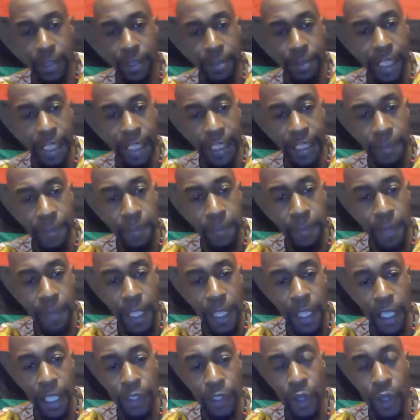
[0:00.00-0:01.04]
but
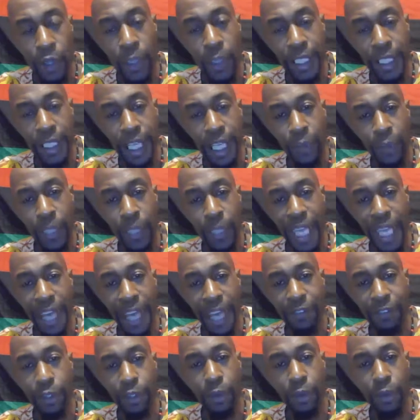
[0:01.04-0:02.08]
knowing that we
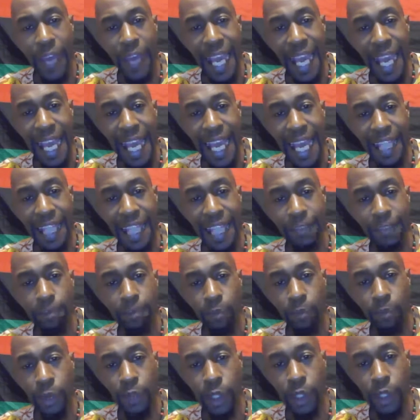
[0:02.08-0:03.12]
have to add
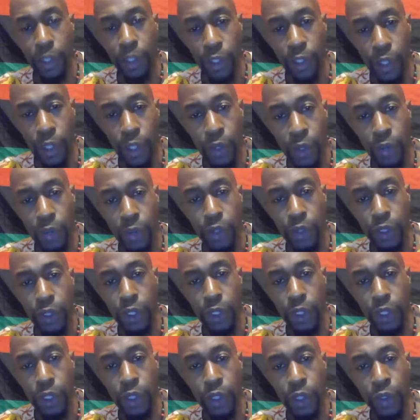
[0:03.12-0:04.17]
those
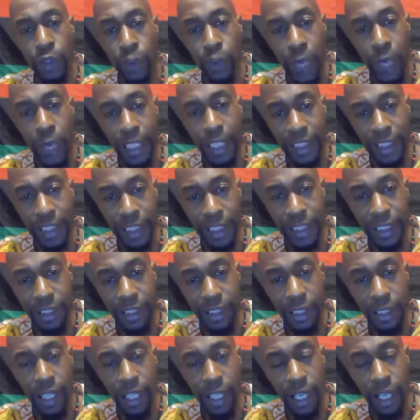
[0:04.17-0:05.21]
nuances
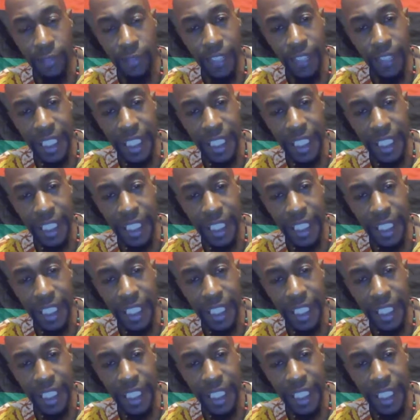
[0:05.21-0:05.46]
of